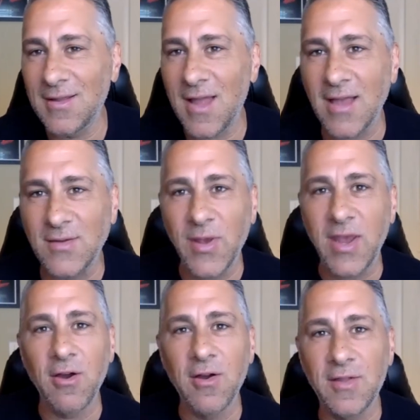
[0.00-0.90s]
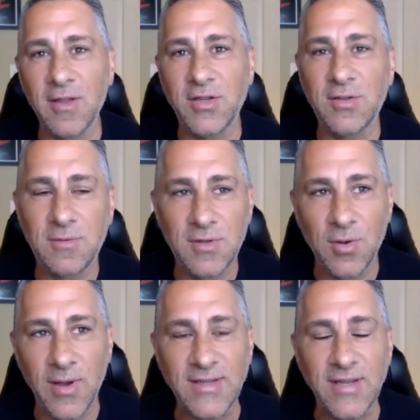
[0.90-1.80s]
as we heard the
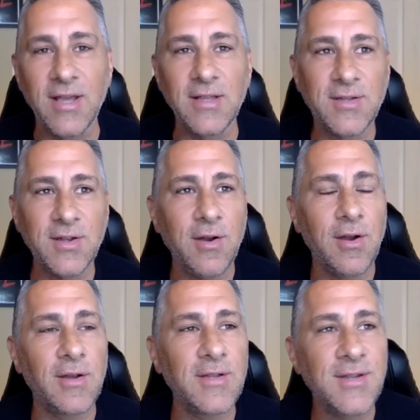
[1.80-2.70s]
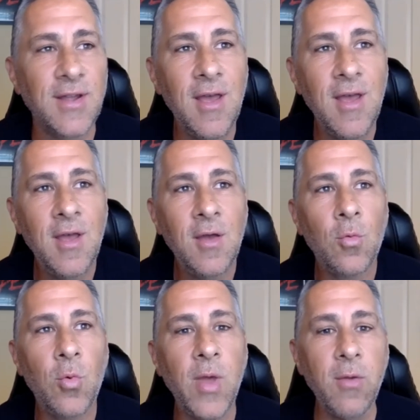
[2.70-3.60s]
joys and concerns,
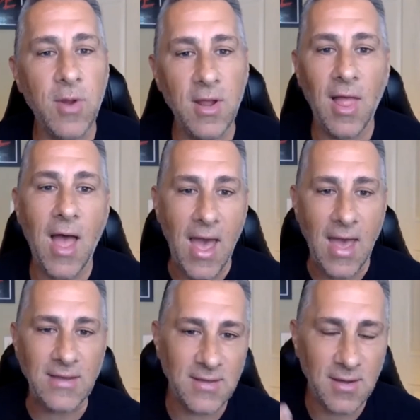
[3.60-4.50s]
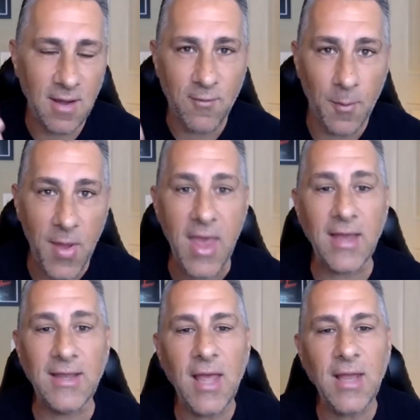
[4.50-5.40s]
we realize, if we're paying
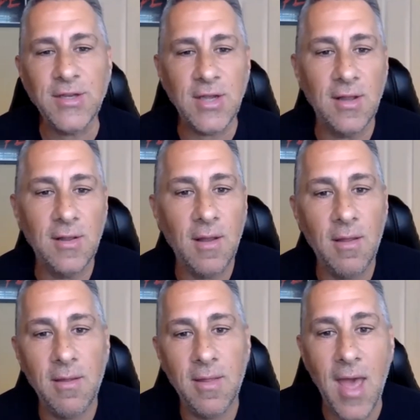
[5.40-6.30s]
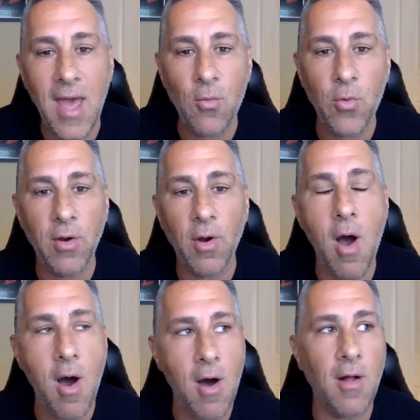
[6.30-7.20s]
attention, that we're
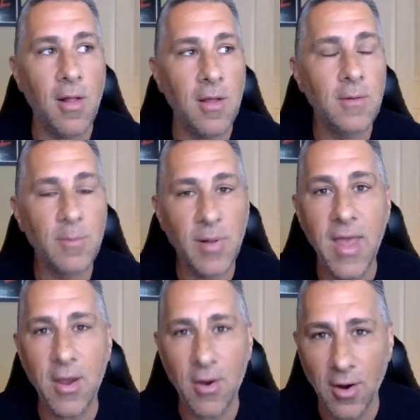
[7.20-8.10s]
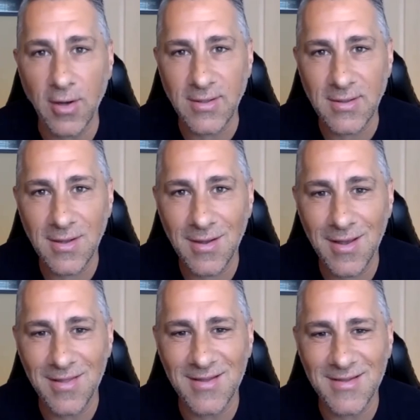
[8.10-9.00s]
all playing hurt
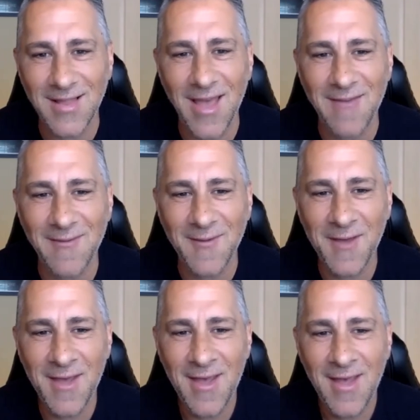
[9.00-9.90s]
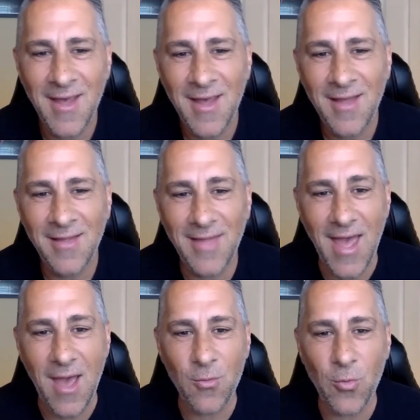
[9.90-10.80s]
in this life,
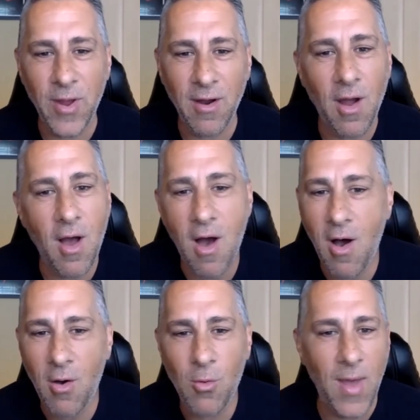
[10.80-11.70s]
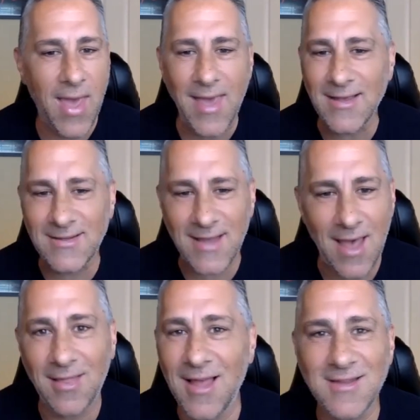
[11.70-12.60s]
that we are always
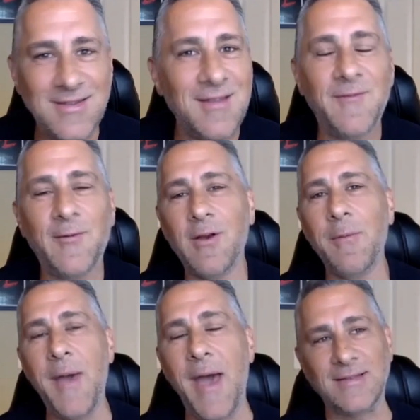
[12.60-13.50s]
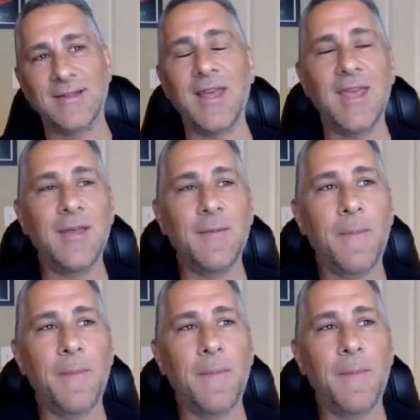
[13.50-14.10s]
at less than full capacity.